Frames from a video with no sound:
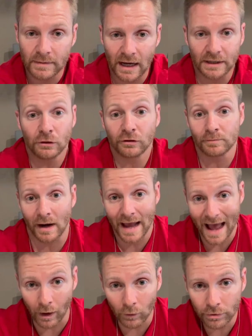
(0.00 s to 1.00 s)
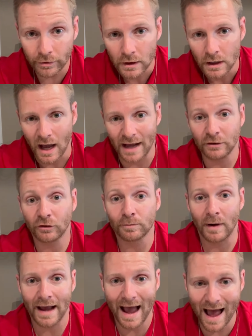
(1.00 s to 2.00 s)
me. I used my health. I used
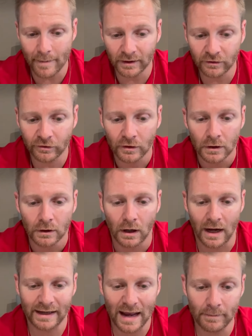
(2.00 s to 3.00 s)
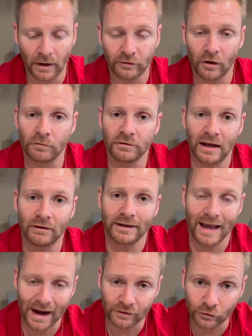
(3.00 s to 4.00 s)
my habits. I gave myself
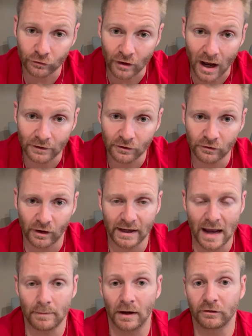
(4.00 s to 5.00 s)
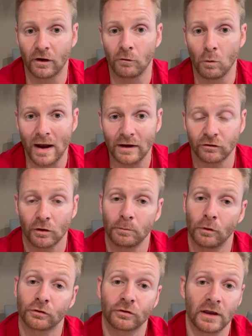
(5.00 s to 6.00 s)
daily exercises. I gave myself ways to
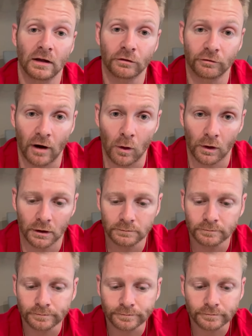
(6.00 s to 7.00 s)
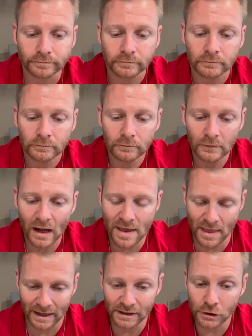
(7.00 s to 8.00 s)
push things forward. And
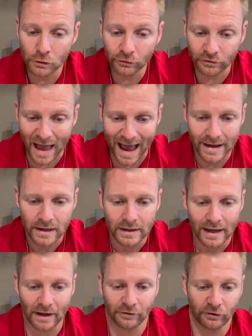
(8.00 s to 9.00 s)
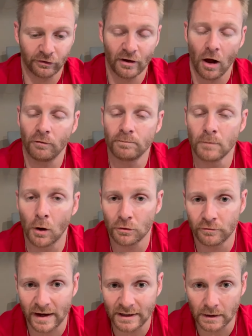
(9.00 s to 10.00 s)
I used that as a
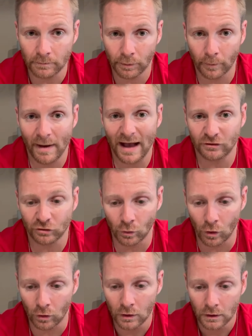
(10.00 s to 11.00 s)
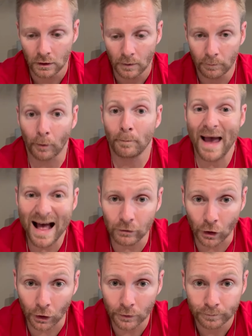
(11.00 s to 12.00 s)
self-motivating perpetual
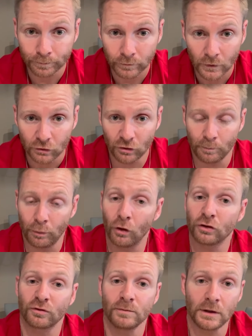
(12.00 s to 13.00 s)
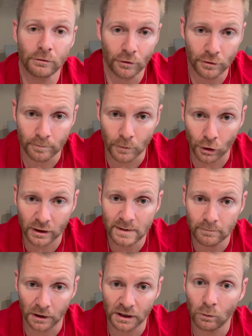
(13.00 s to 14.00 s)
propeller to push me through the murky,
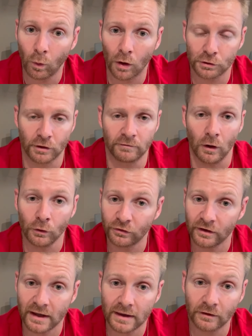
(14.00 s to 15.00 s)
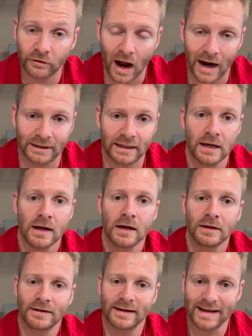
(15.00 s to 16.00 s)
muddy water of OCD and anxiety
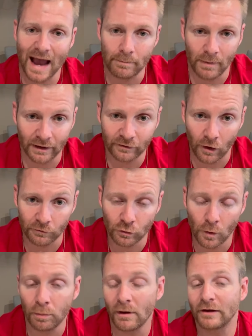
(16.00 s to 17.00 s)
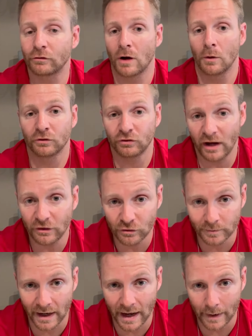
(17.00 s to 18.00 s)
to get myself to a place where I was changing
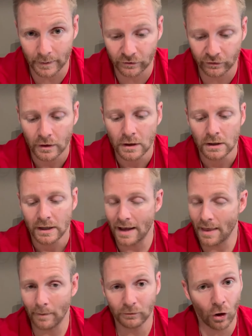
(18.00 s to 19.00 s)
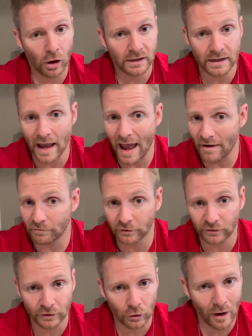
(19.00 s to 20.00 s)
my habits. And I'm talking every
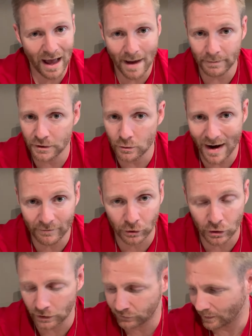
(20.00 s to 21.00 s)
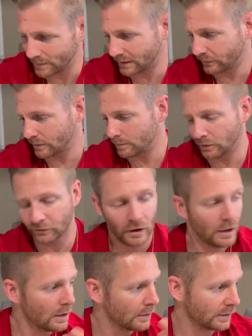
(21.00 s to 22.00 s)
single habit you ever could. Something as simple as,
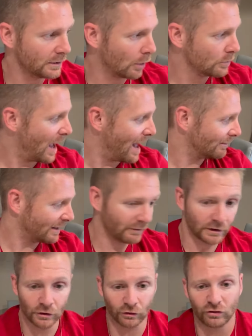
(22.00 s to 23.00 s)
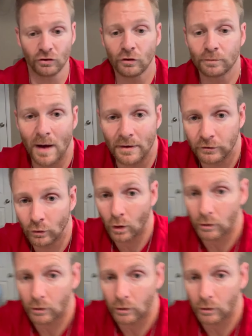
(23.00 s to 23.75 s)
you know, not leaving your shoes by the door,